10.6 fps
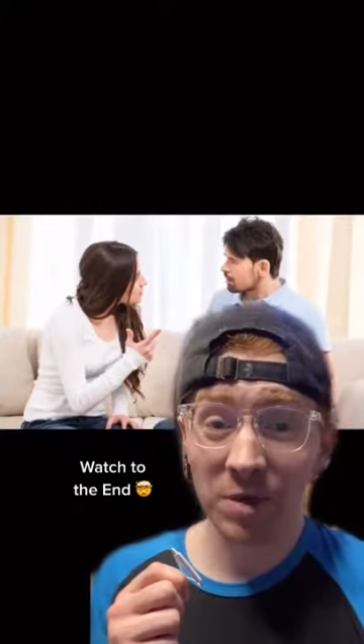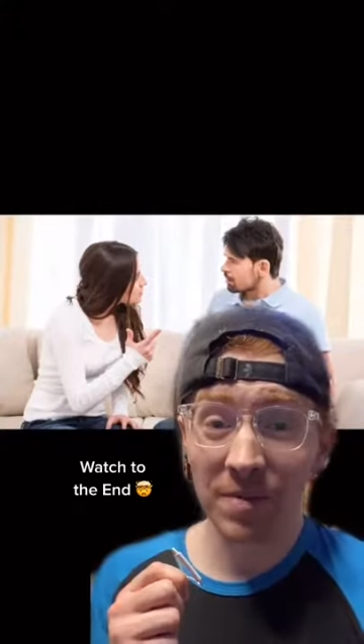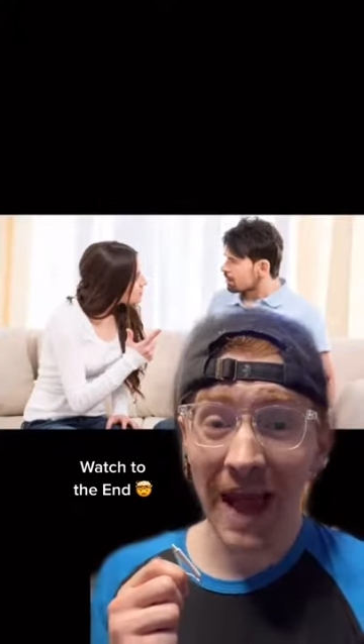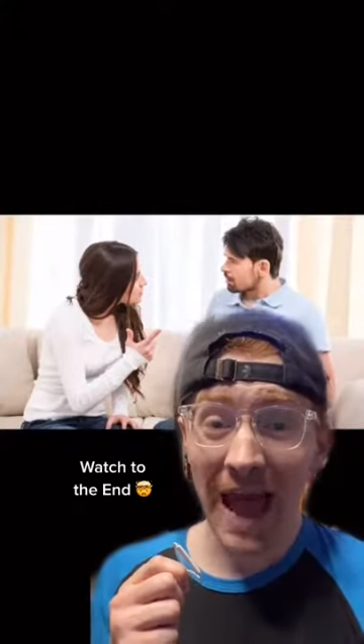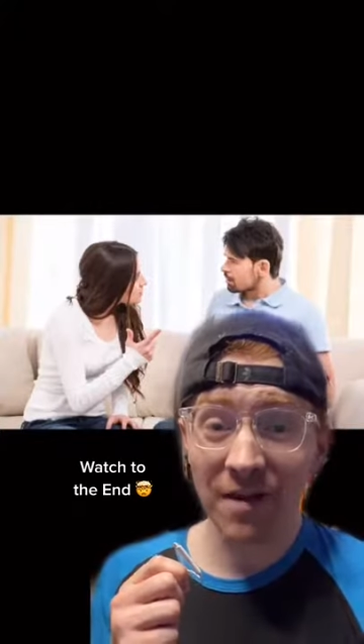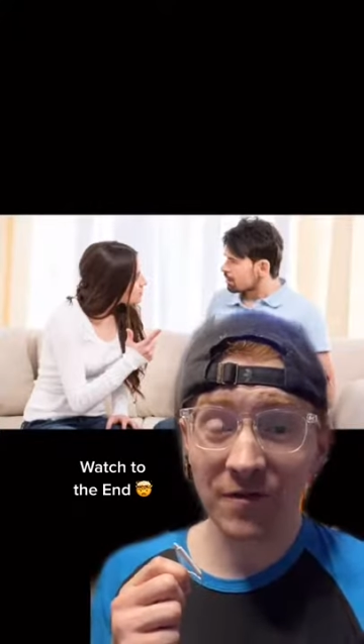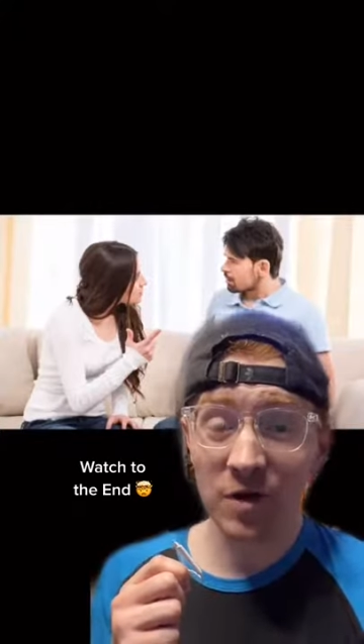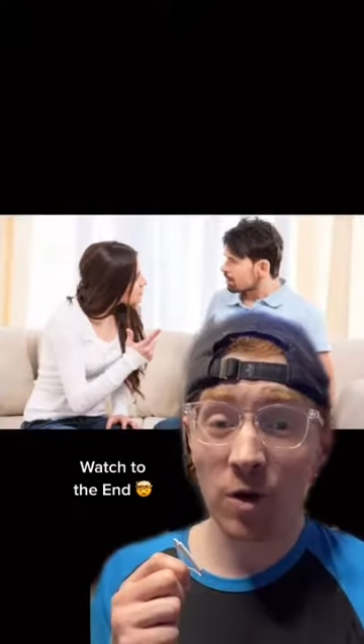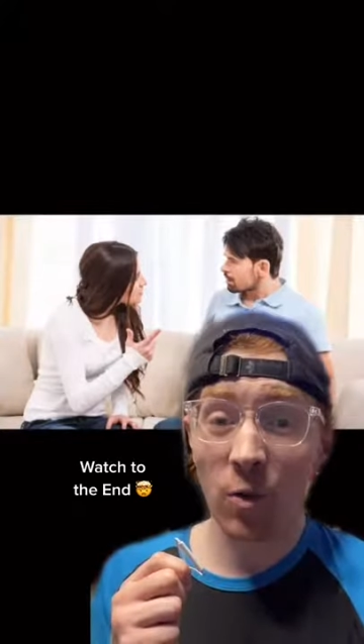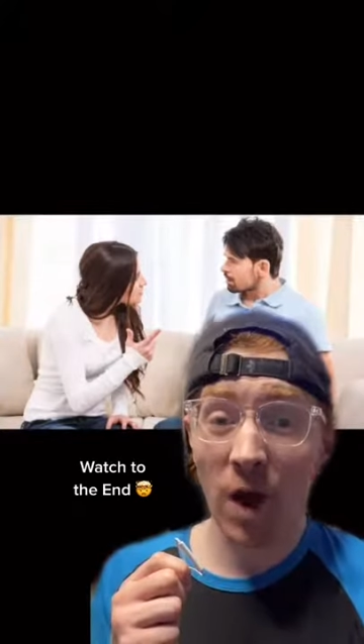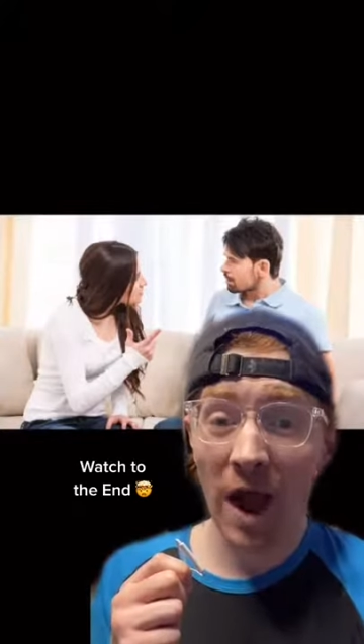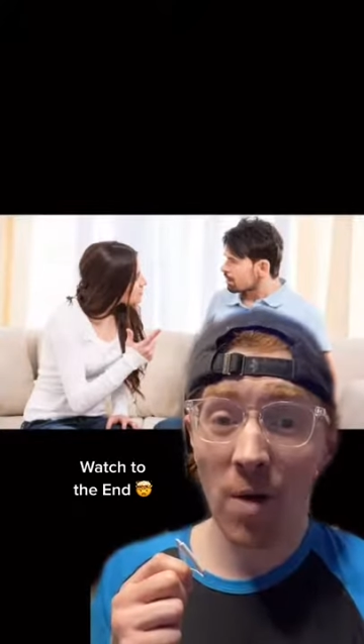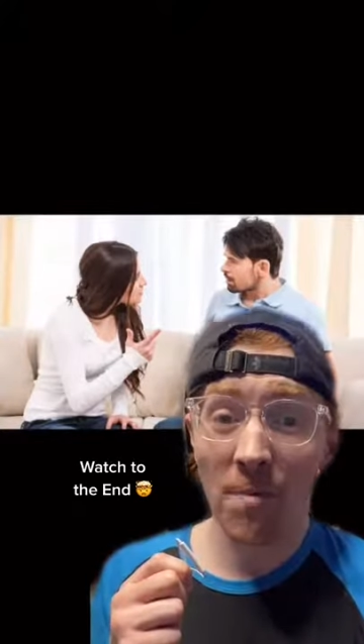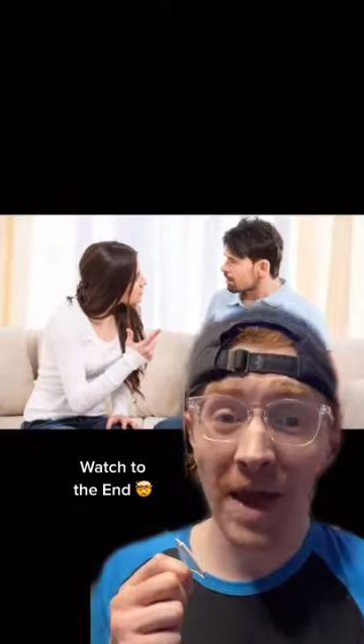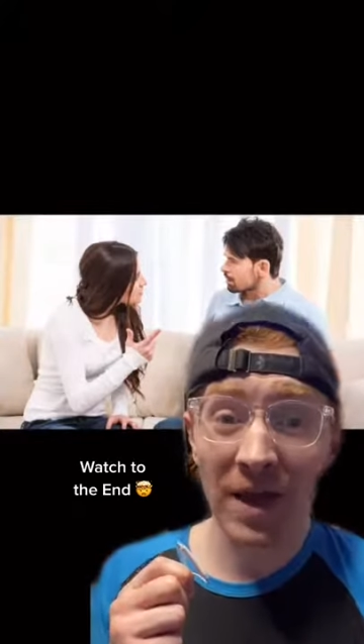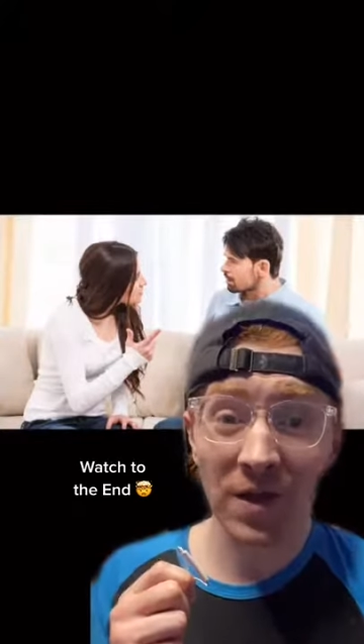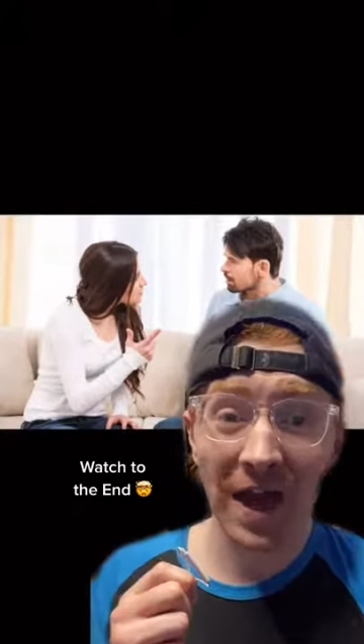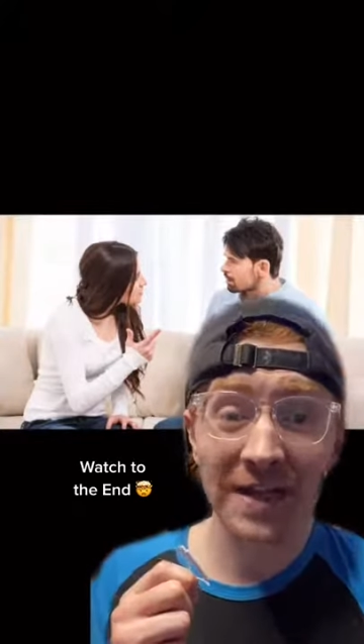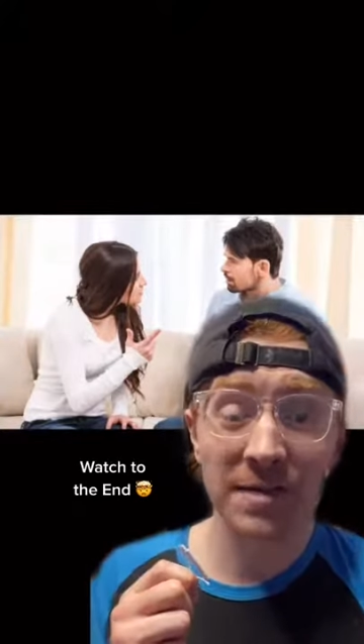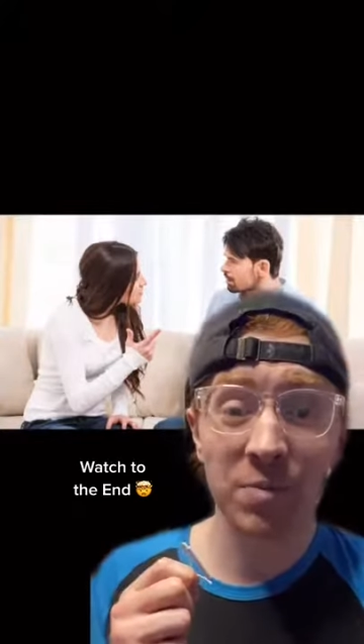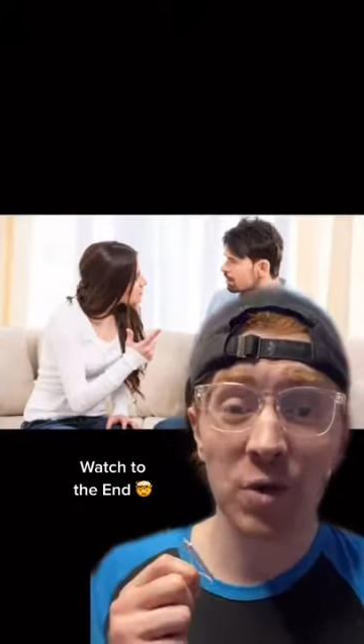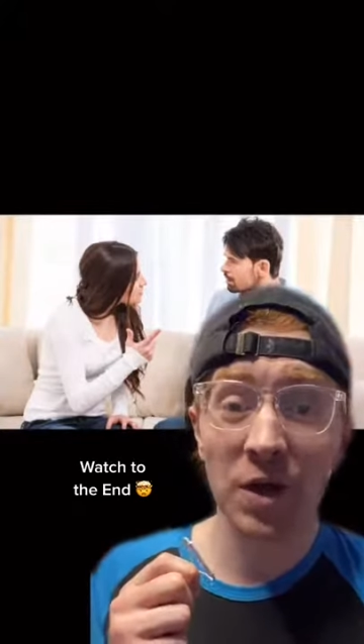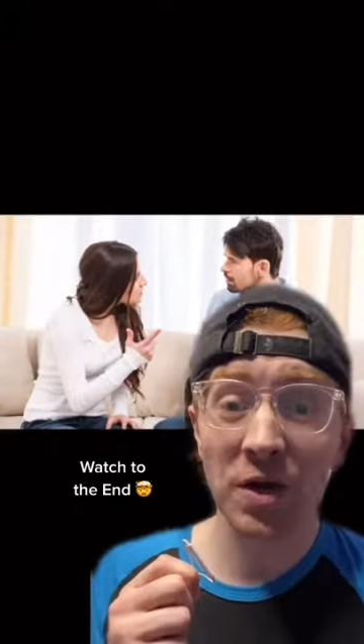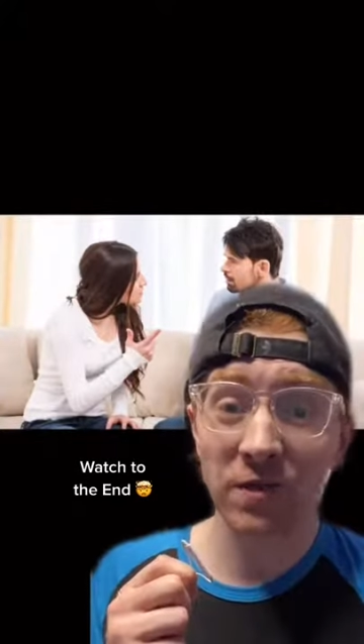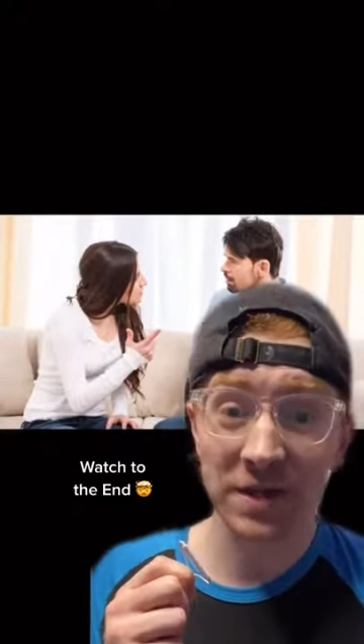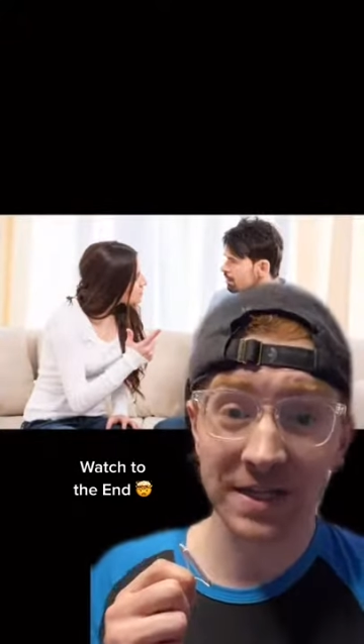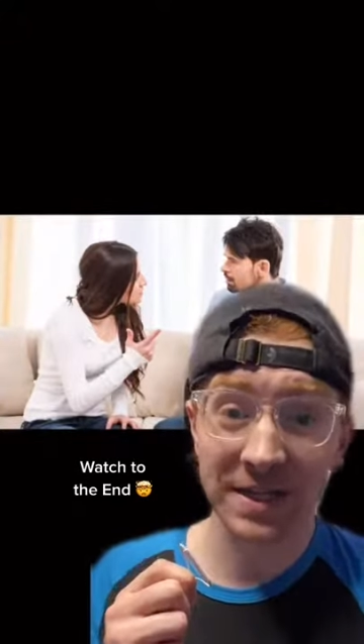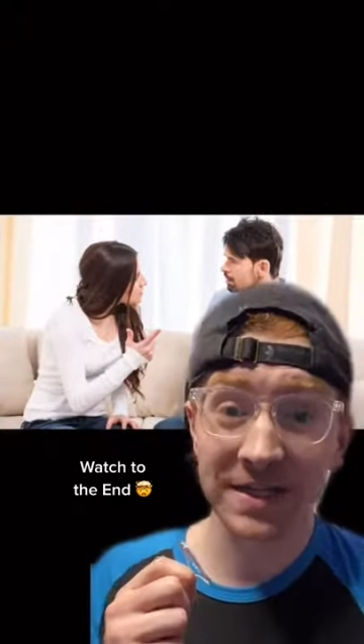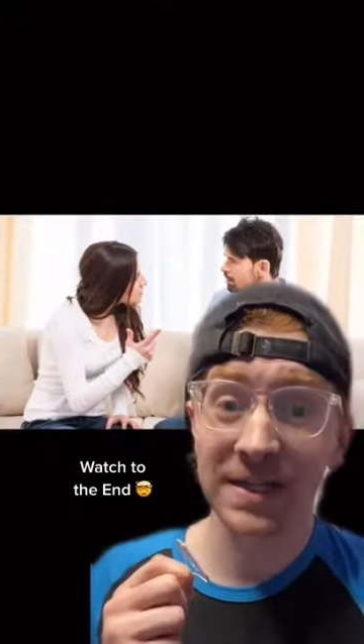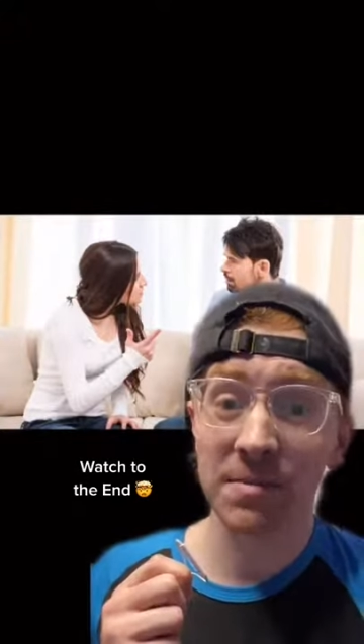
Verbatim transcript: but after a while, Michael got deployed overseas in the